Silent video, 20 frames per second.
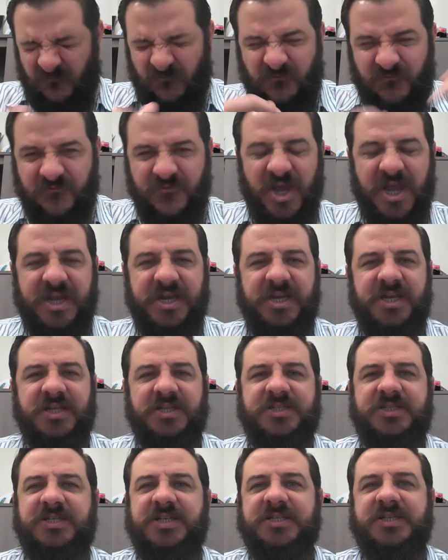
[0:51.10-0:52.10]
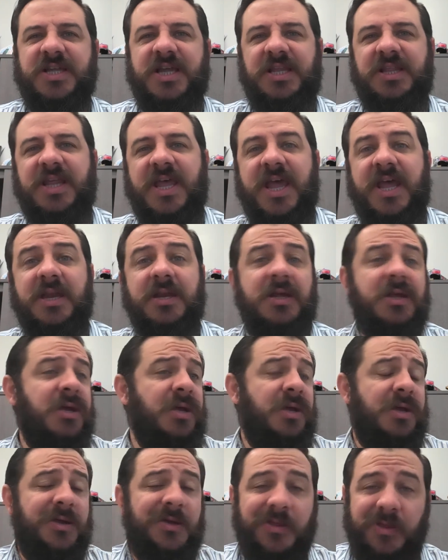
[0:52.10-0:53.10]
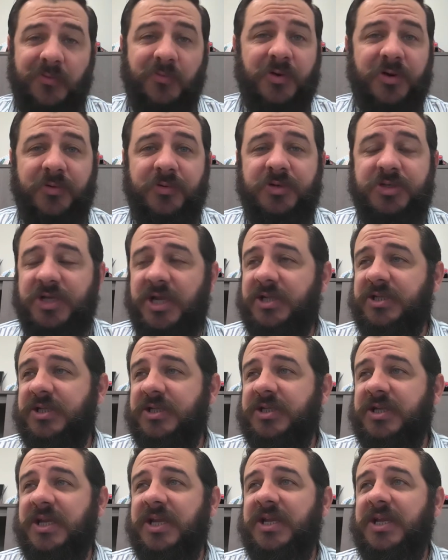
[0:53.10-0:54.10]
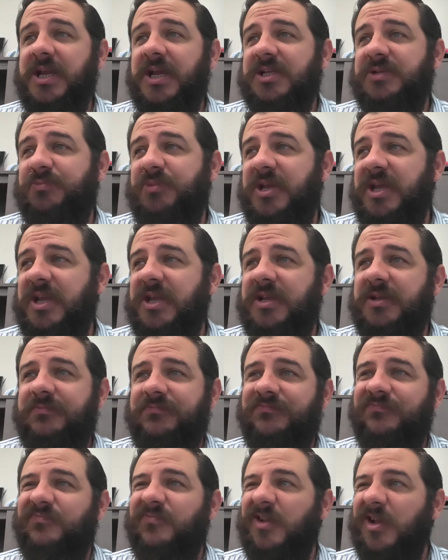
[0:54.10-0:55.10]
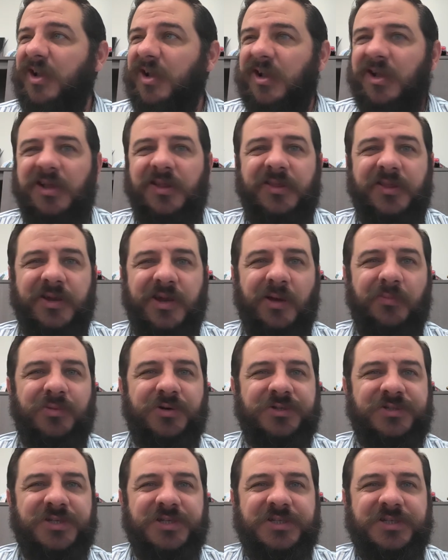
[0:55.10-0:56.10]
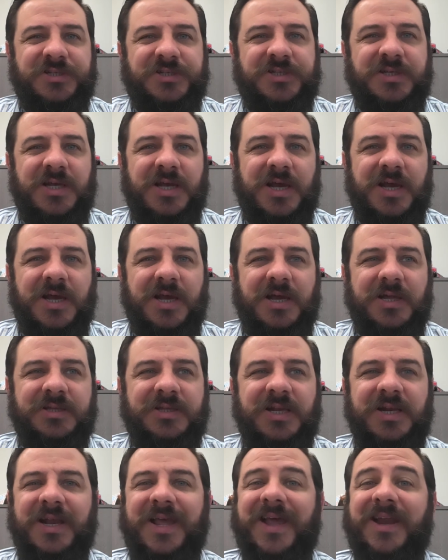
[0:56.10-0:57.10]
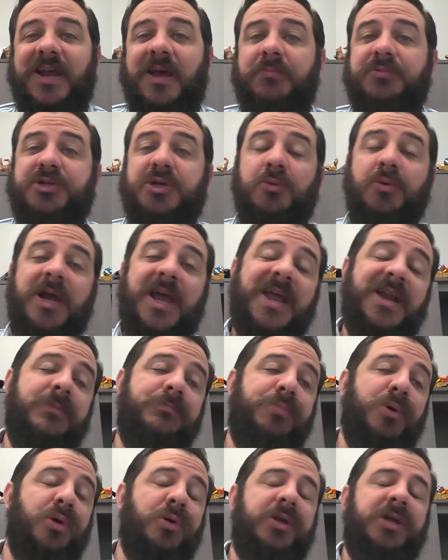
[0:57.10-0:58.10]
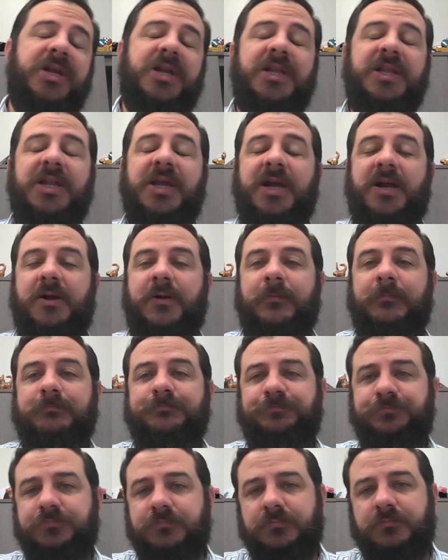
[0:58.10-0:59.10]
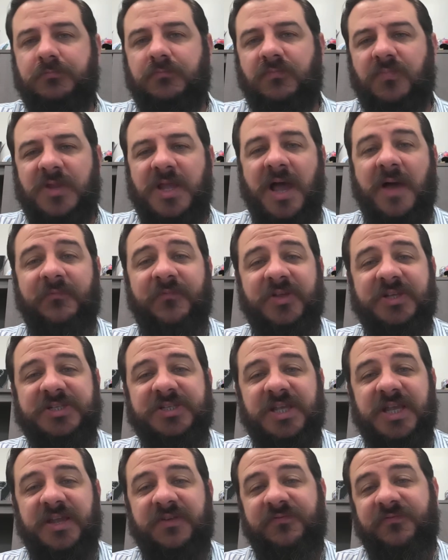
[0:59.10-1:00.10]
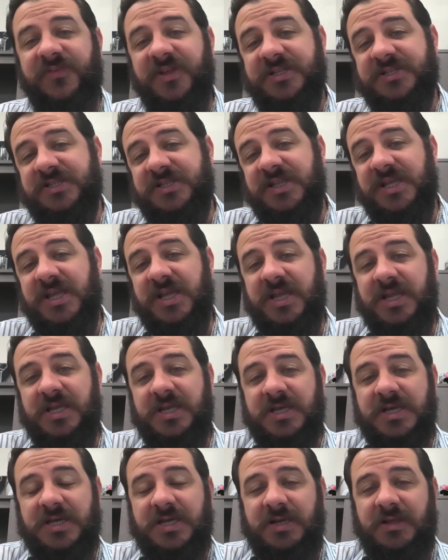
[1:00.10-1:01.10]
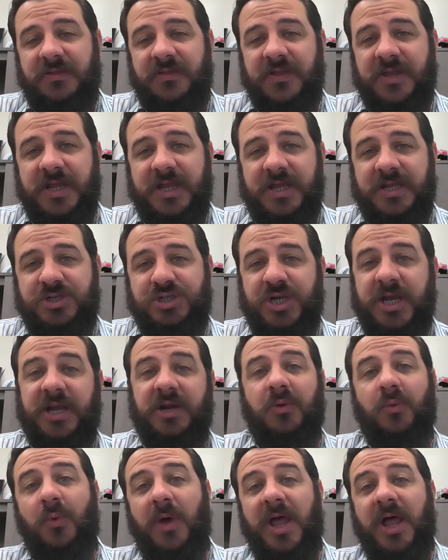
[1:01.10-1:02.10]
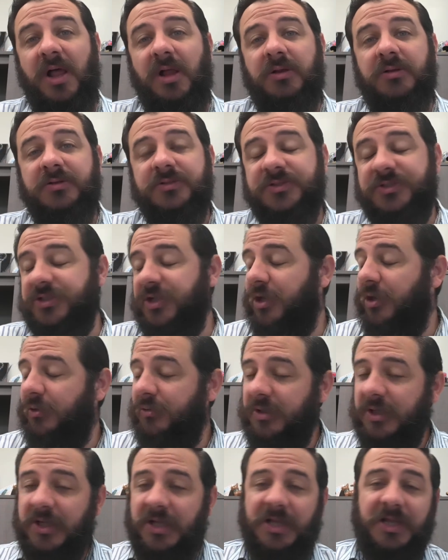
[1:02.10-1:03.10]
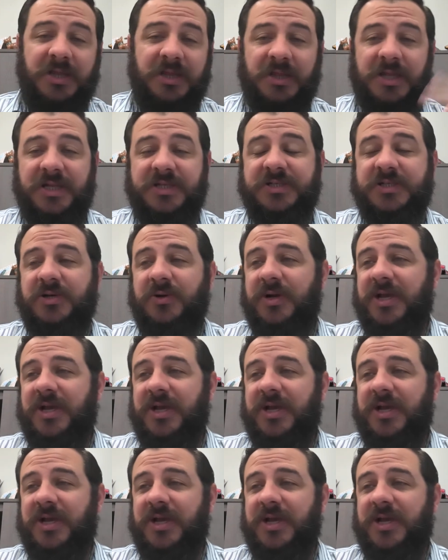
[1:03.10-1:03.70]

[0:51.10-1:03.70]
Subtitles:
finding us just like that. And then when we changed it to Indy XP, the numbers just didn't add up. So we're adding bullion in there. Obviously, it fits the channel well, so let's go